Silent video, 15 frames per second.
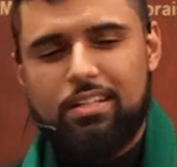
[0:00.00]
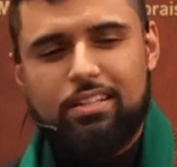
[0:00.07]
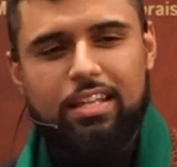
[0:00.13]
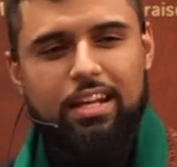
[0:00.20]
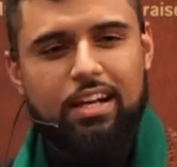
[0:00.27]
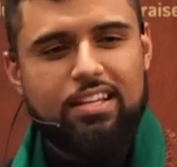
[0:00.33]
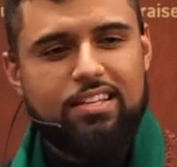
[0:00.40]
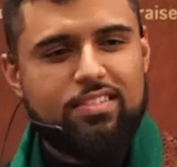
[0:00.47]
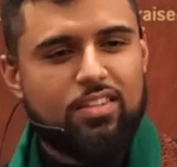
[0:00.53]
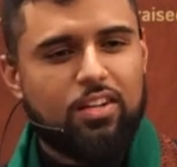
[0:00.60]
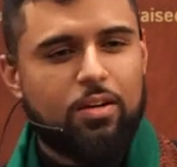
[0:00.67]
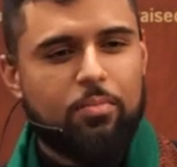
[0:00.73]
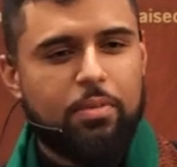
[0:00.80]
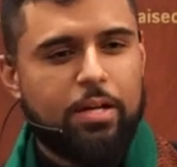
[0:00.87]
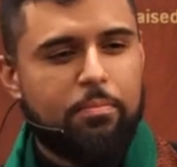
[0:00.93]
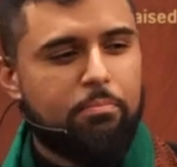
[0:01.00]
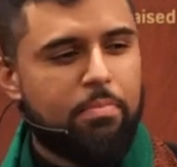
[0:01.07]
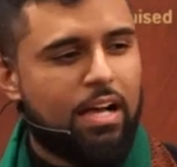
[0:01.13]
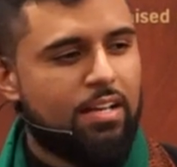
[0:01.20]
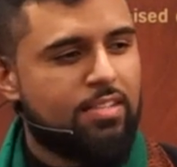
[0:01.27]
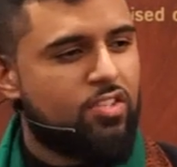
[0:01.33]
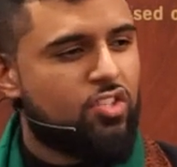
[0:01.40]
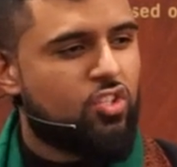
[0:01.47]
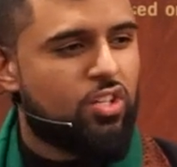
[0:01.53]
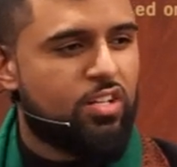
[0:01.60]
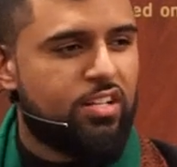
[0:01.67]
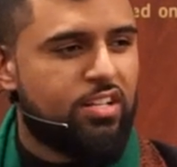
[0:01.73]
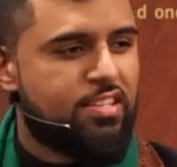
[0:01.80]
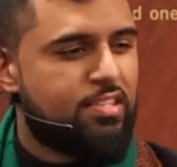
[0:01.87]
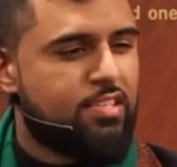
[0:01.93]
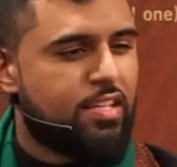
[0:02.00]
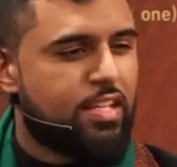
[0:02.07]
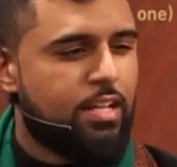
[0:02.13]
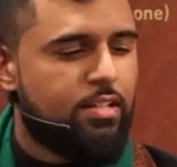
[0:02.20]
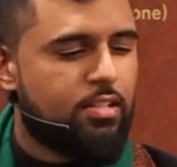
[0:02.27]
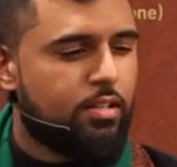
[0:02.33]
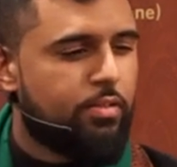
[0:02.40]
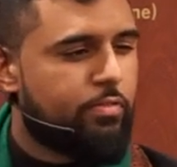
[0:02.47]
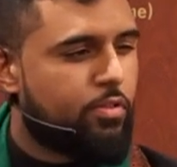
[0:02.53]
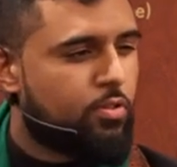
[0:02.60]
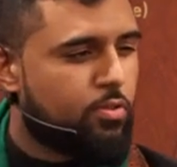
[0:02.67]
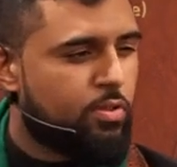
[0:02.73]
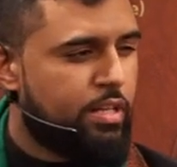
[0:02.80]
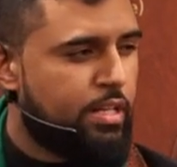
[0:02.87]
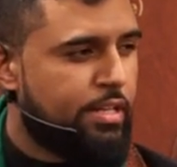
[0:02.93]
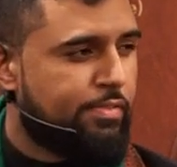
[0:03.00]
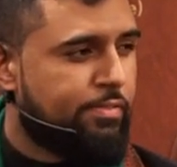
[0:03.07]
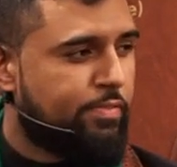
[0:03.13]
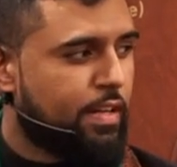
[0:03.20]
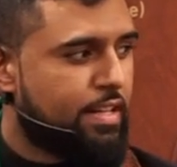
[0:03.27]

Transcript: That I saw my master in a state of grief.